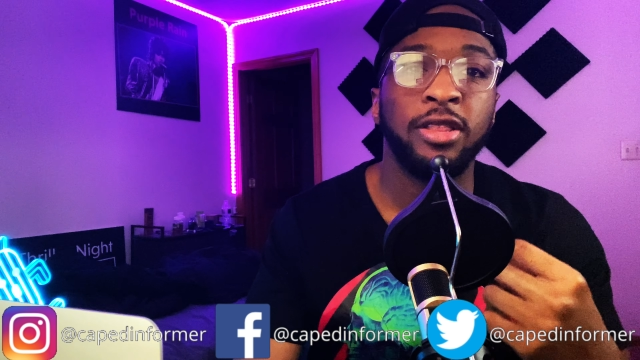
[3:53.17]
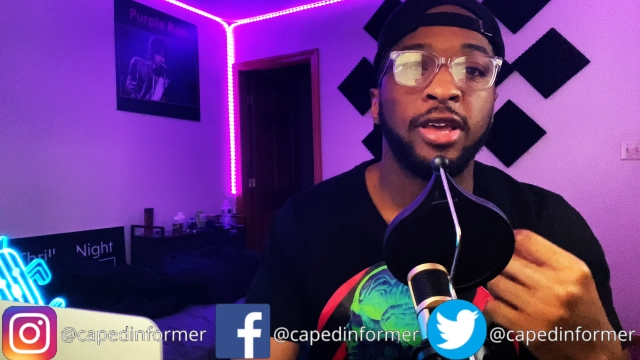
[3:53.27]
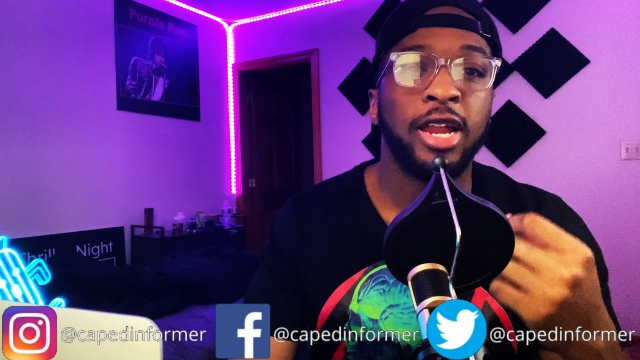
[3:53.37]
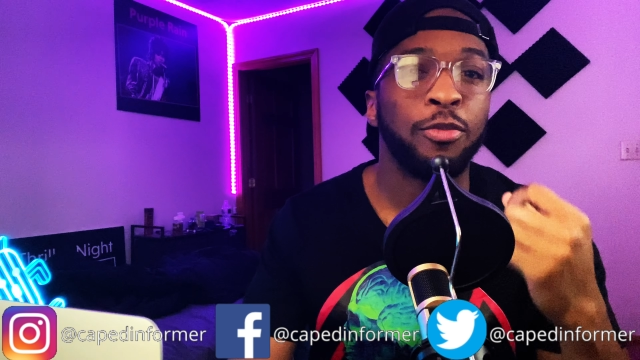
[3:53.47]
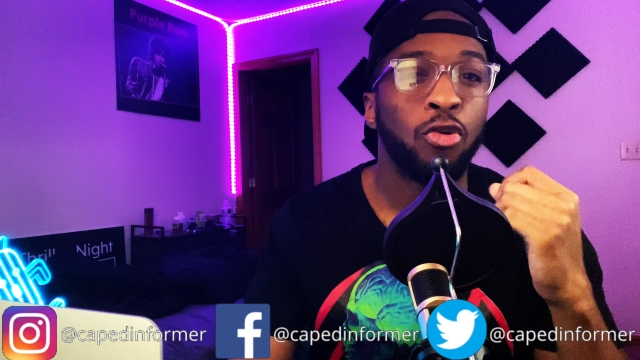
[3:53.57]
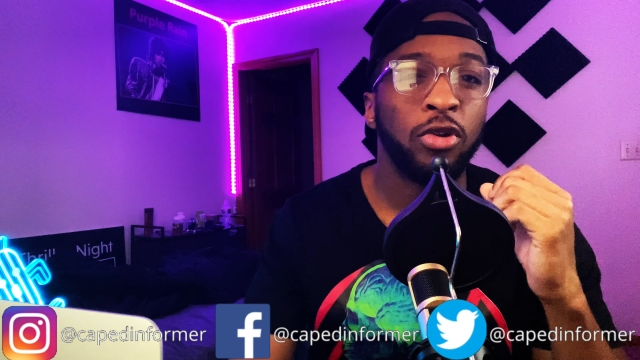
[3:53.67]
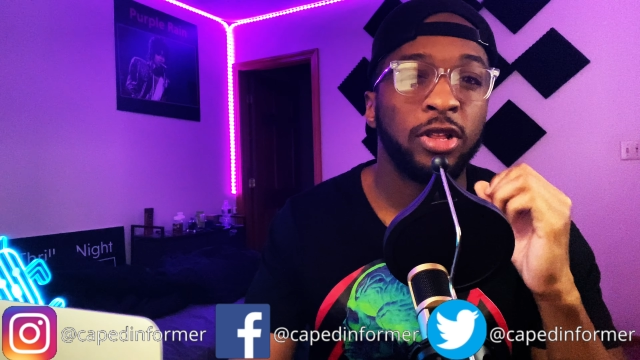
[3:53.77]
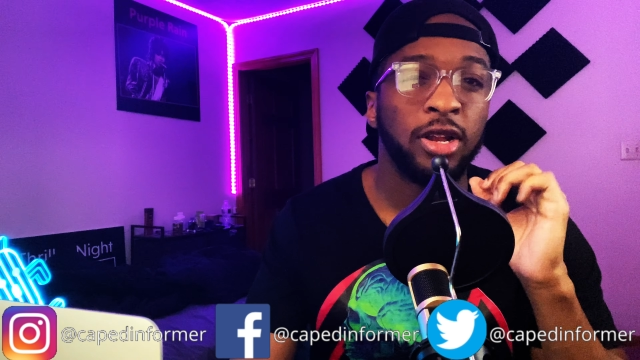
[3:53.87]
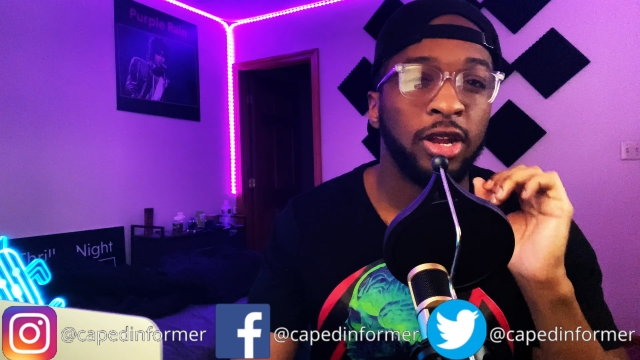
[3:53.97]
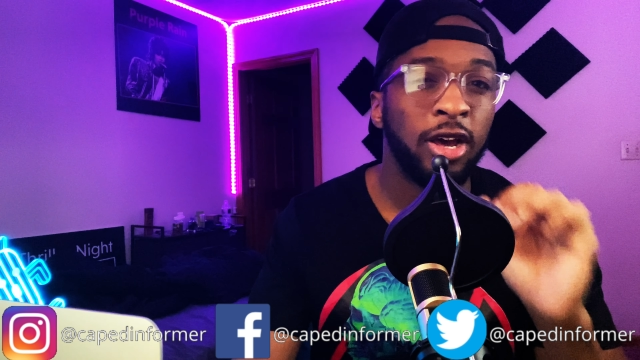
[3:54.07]
that I'm going
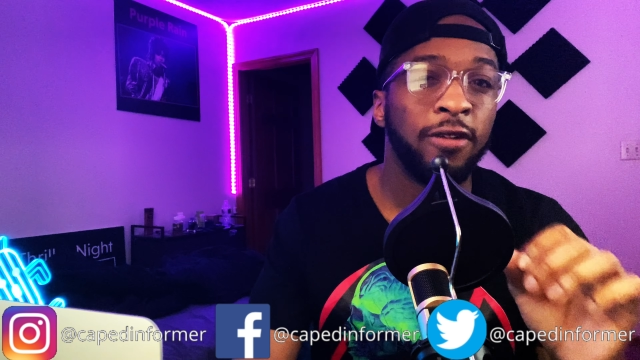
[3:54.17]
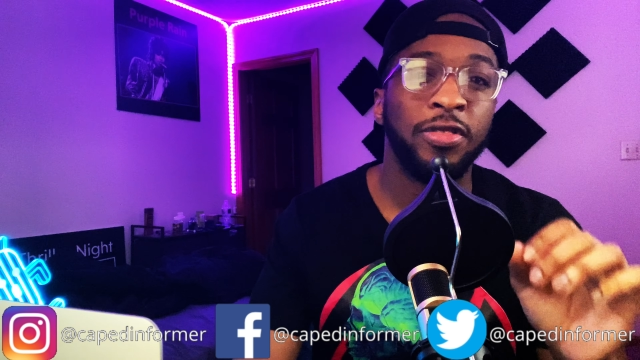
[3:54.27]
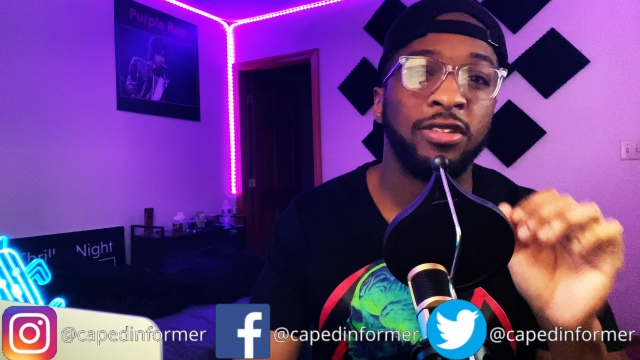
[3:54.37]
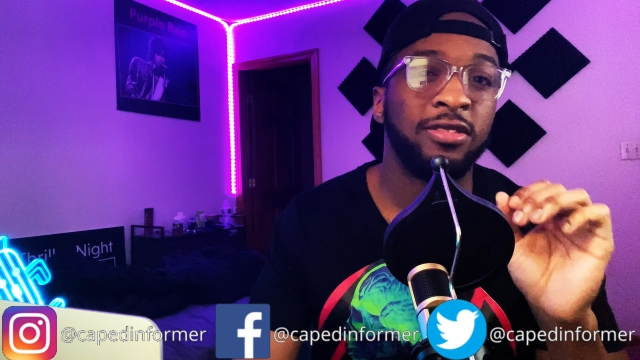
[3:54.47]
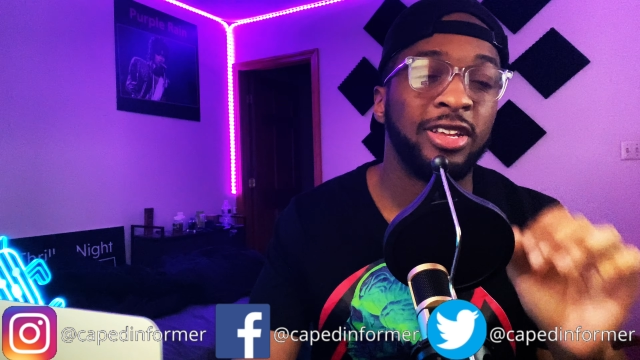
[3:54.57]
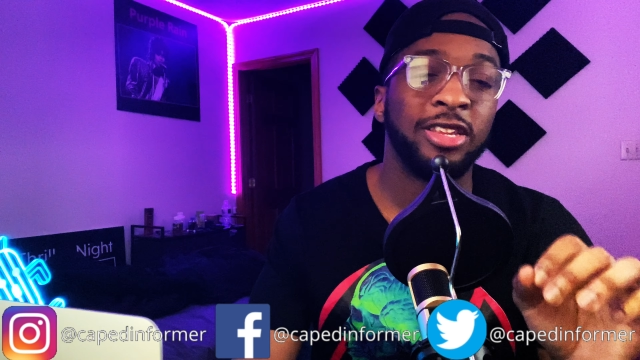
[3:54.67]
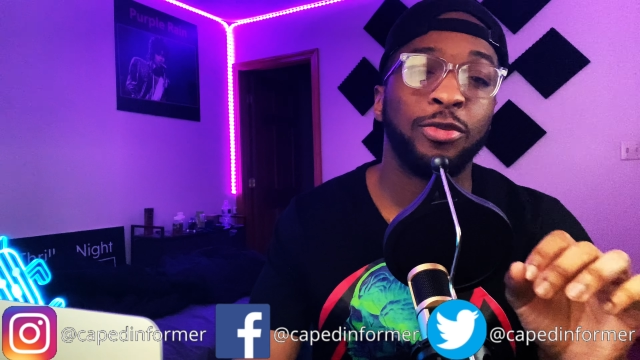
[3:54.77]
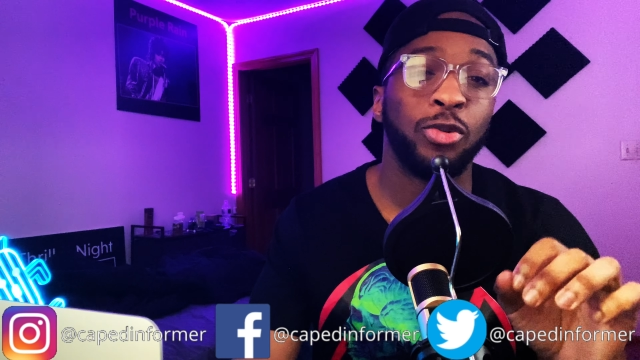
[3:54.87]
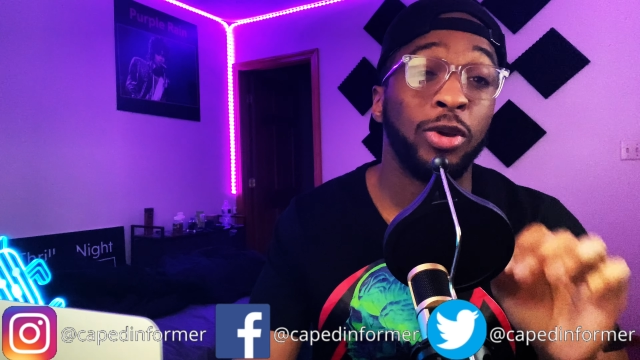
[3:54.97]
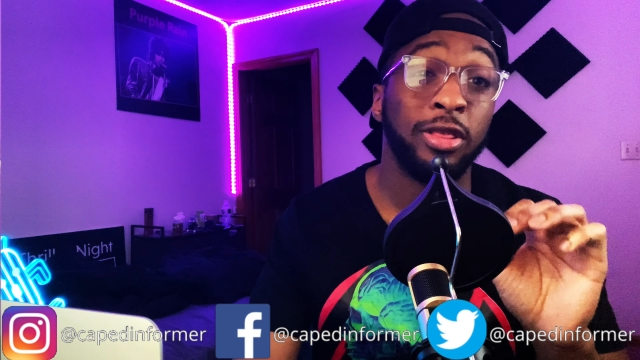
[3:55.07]
to love the scenes
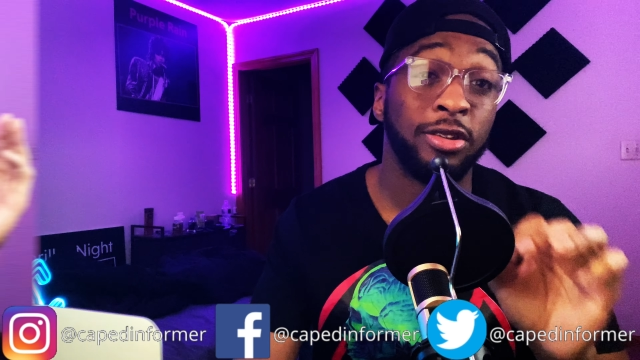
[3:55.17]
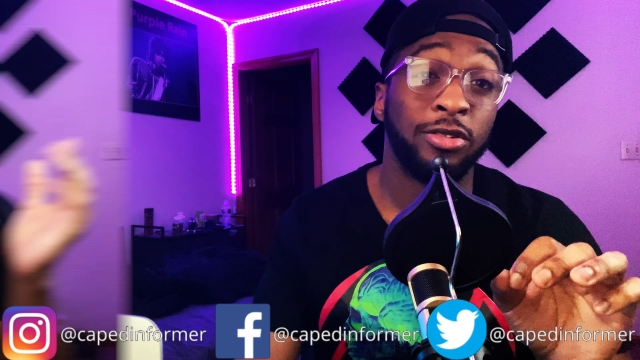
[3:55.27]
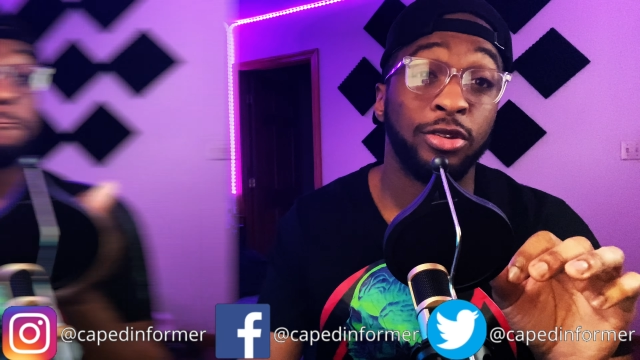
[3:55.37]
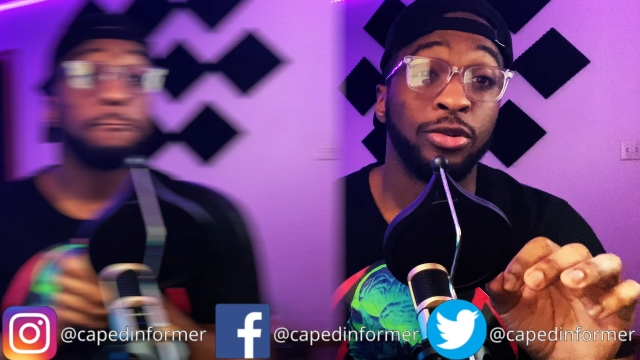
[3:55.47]
between these two.